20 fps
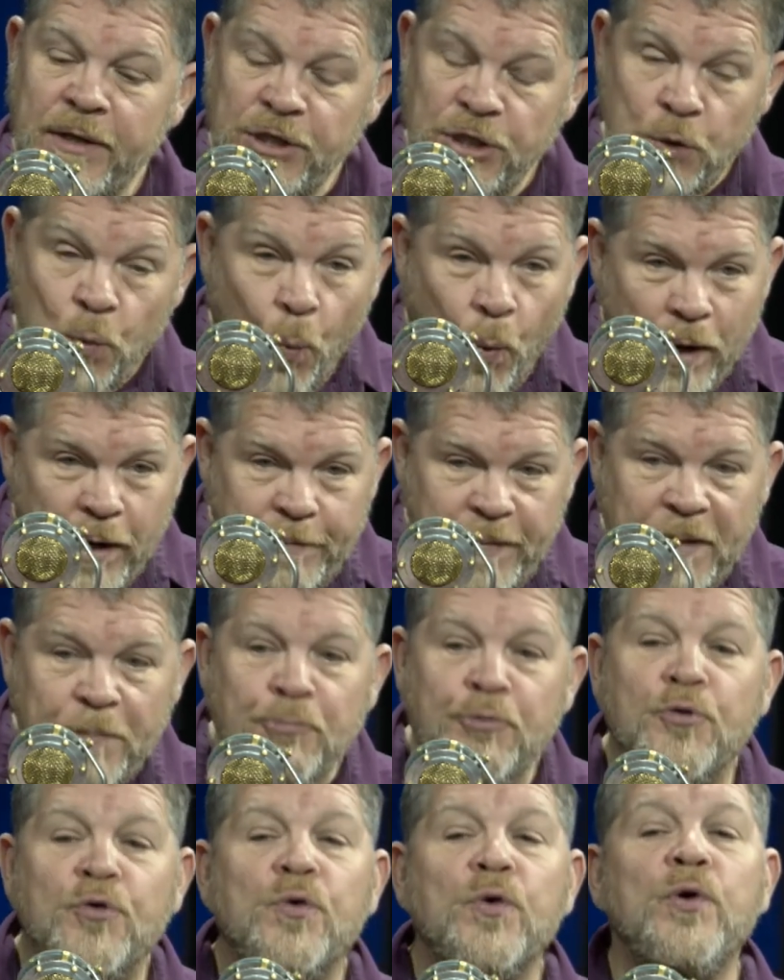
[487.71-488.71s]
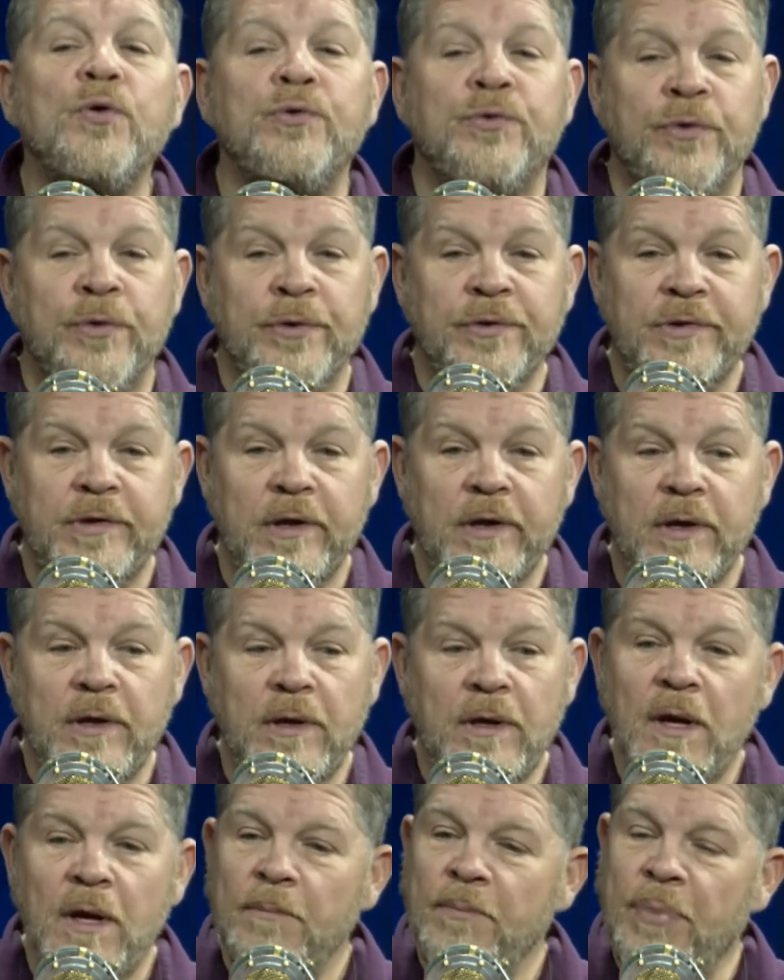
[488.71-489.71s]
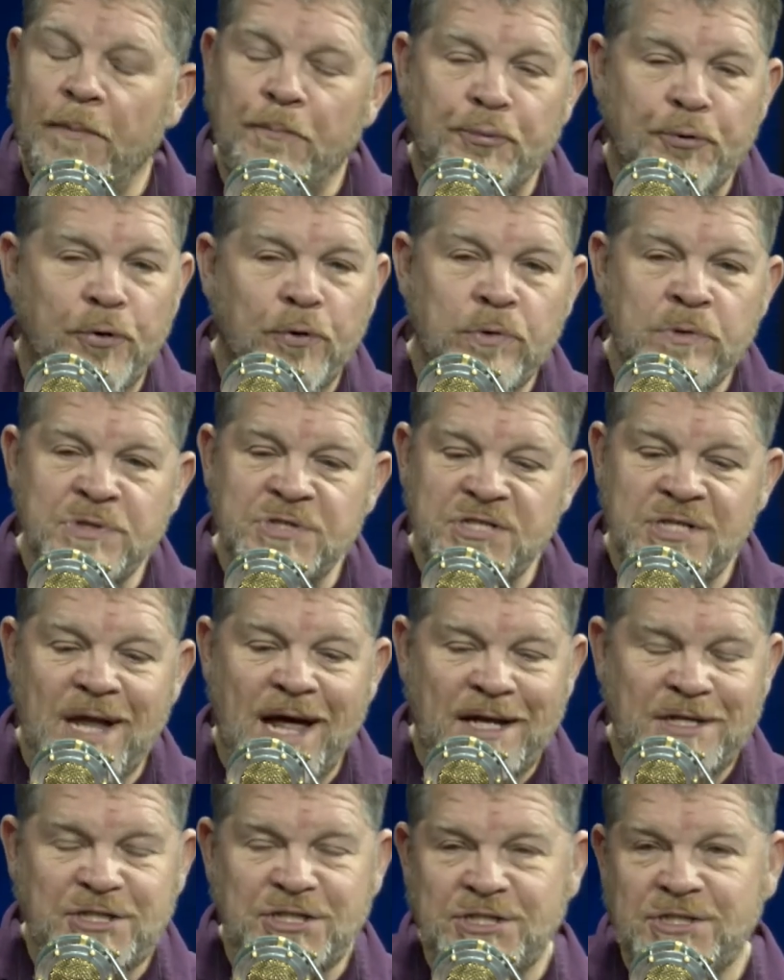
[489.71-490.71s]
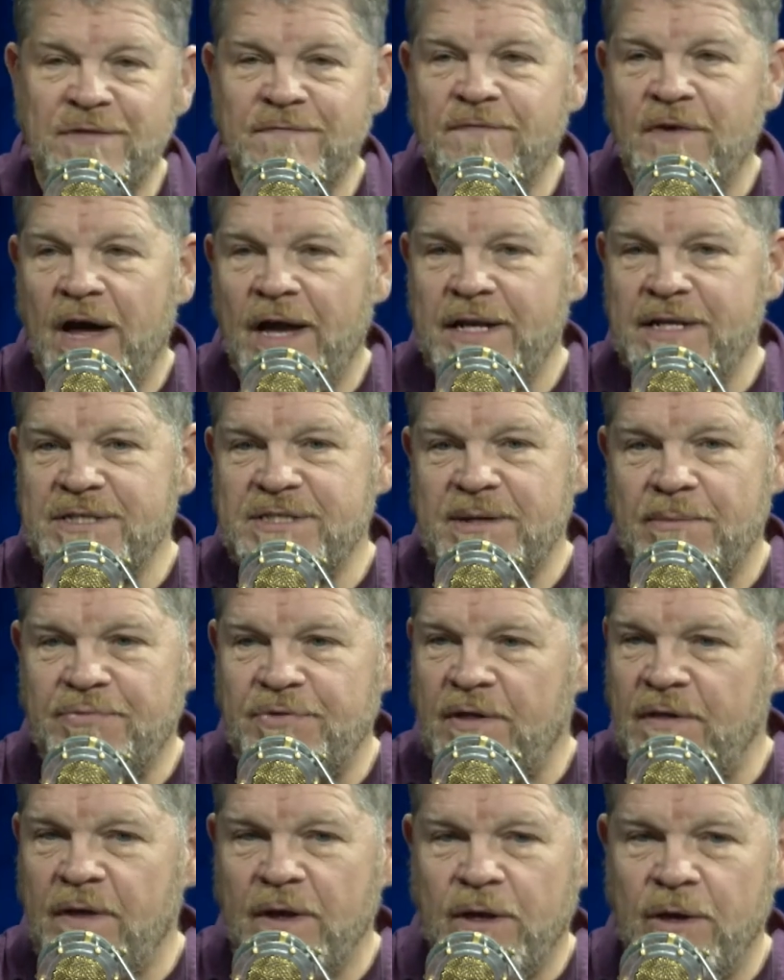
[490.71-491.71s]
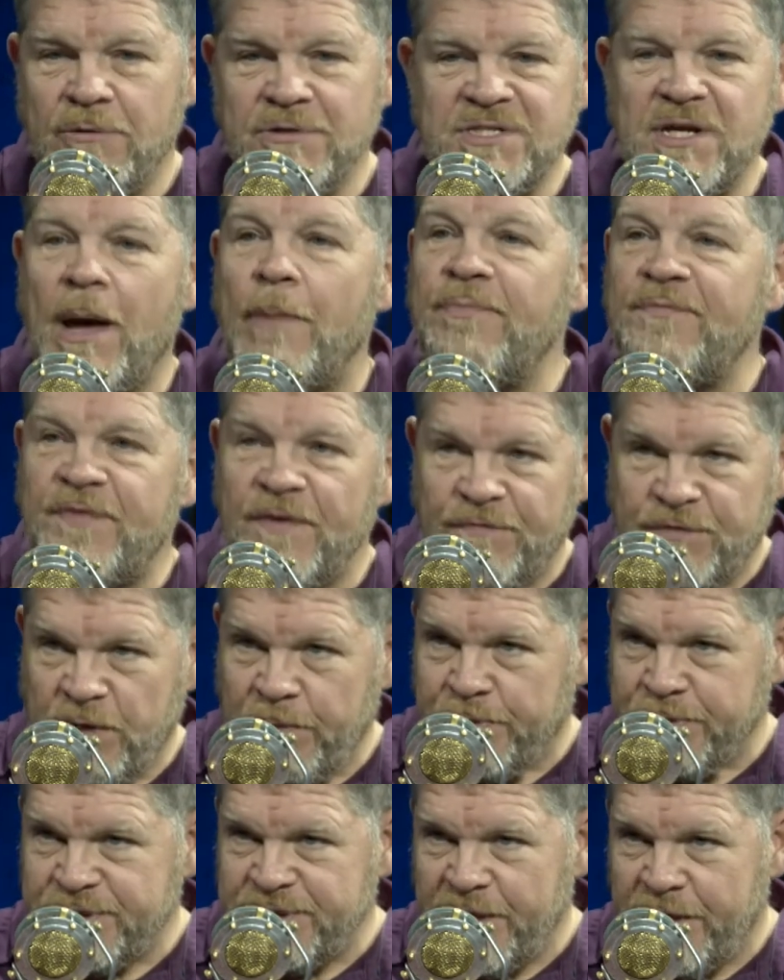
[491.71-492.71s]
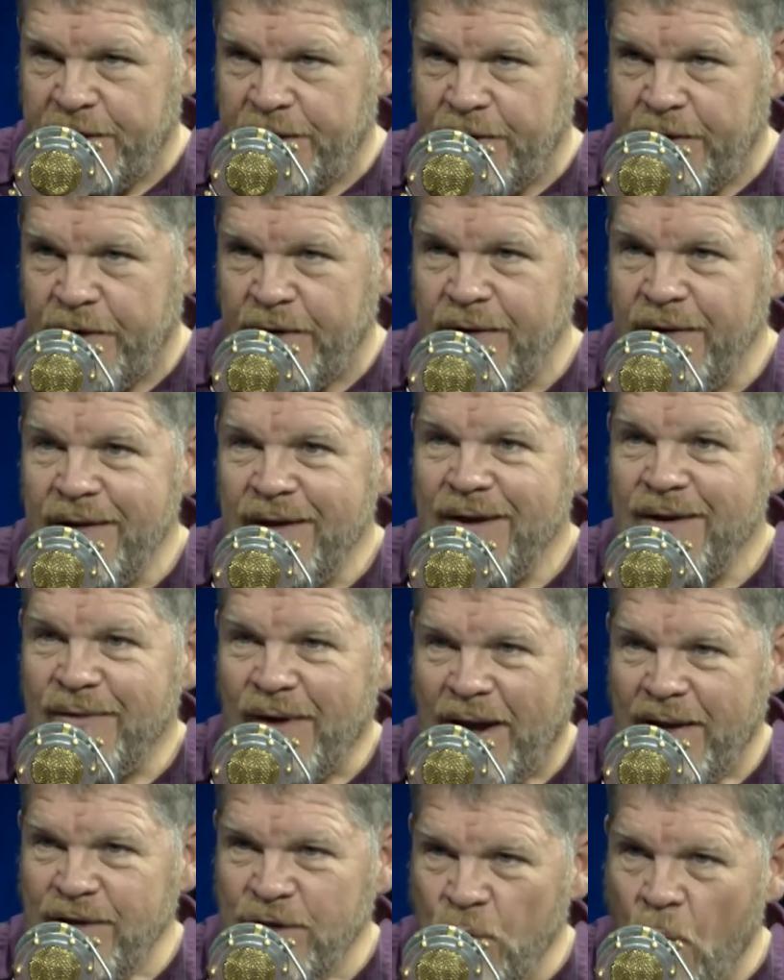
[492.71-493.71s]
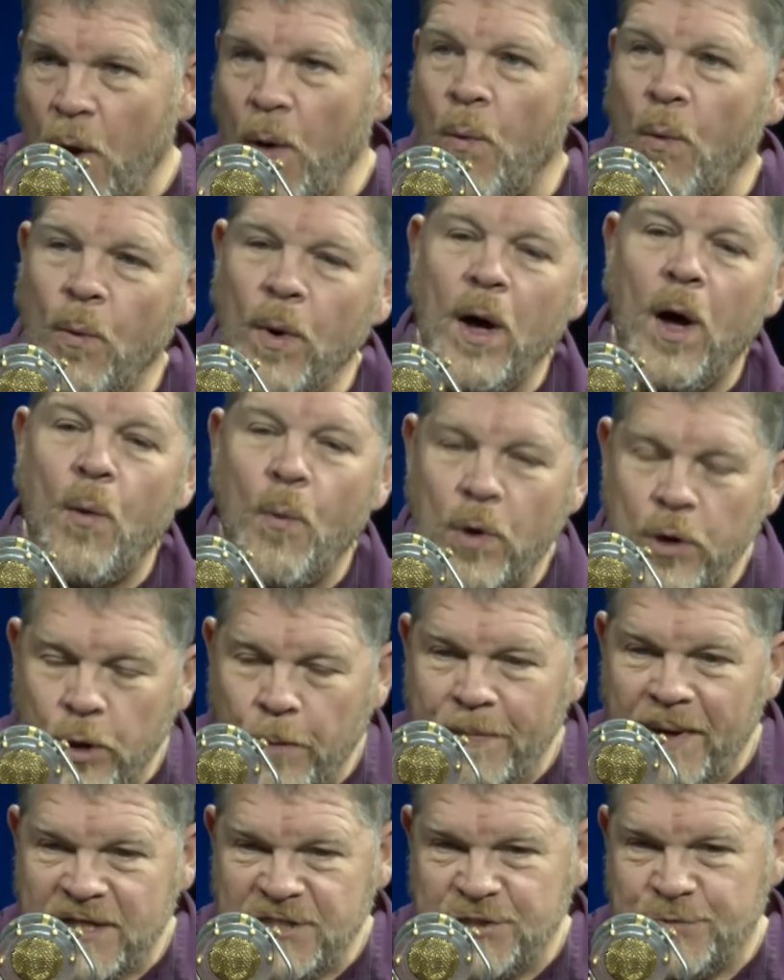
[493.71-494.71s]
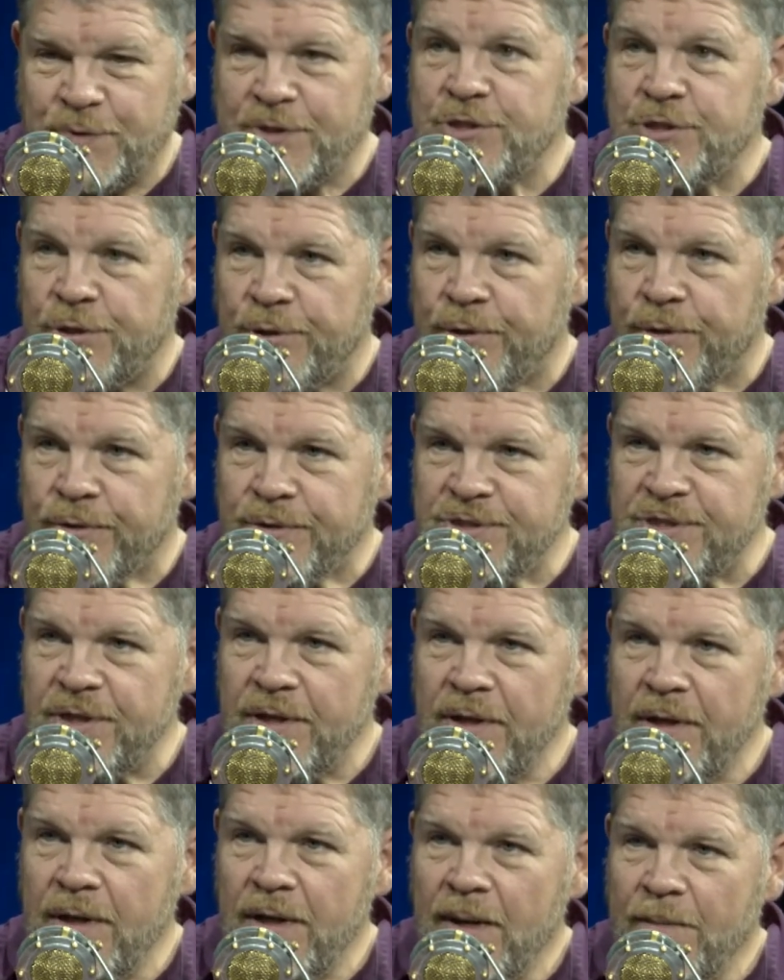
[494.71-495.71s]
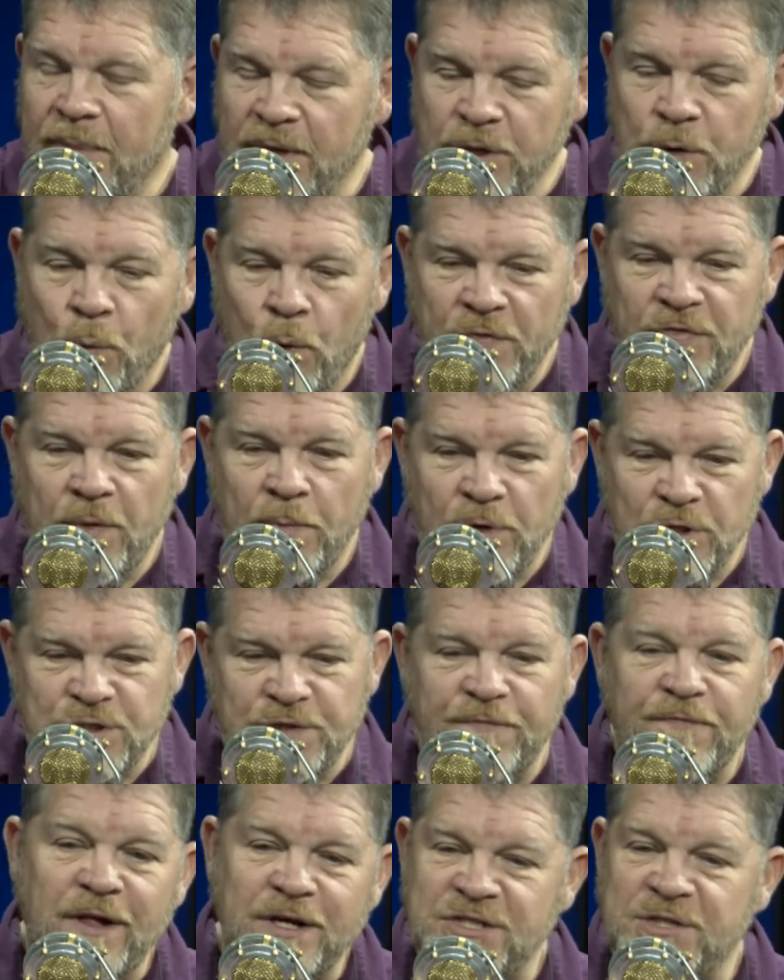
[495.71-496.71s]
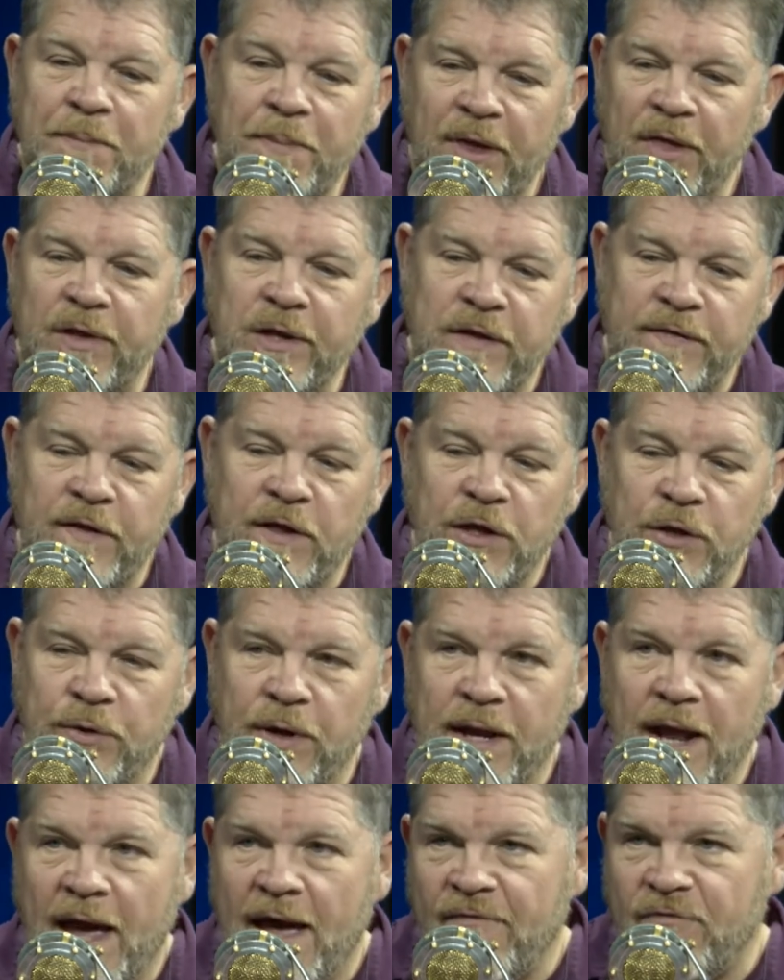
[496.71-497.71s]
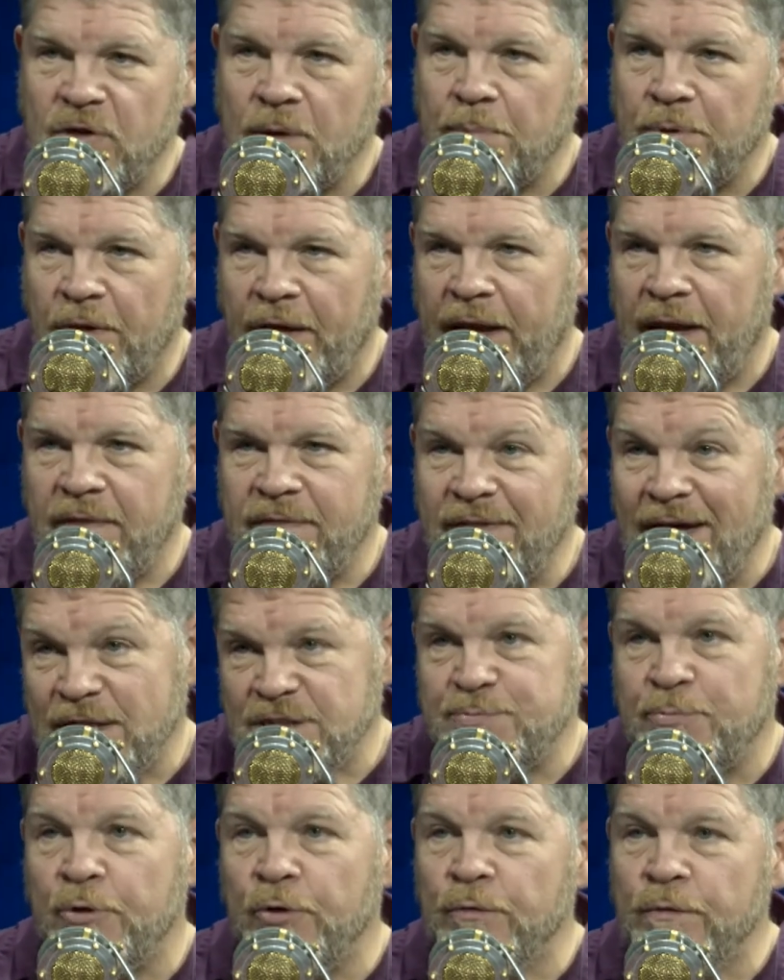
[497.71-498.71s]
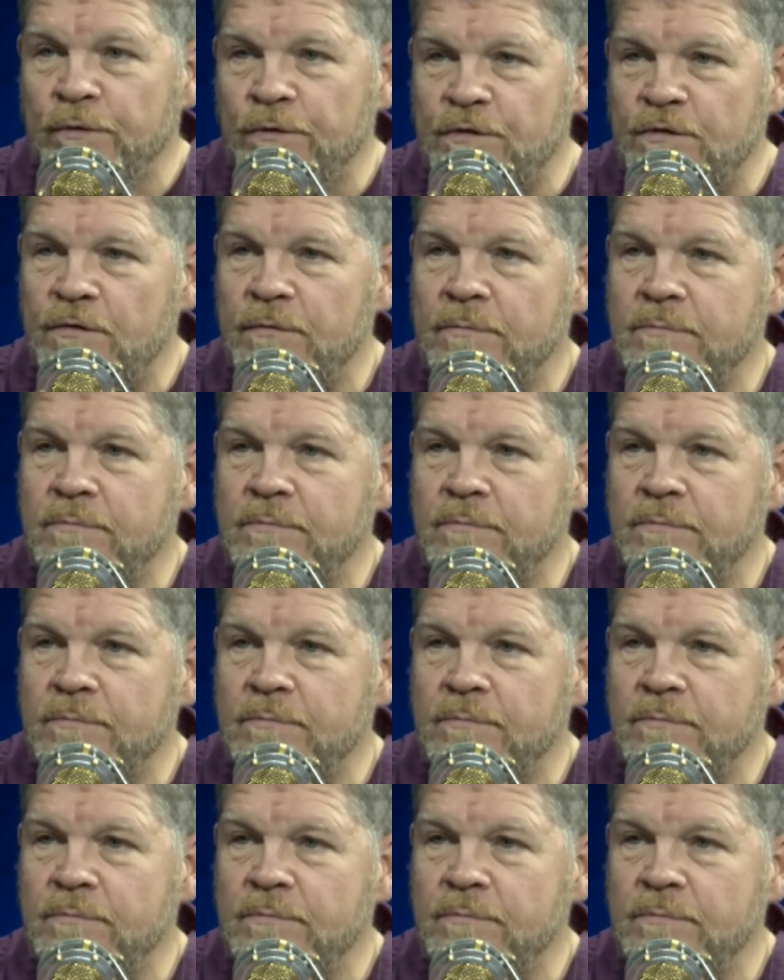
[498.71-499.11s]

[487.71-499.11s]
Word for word: You want to be prudent, but prudence not just in finding something that goes up 50% a year, right? We all want our best returns, but you want the most flexibility that you can have in a plan. That's prudence.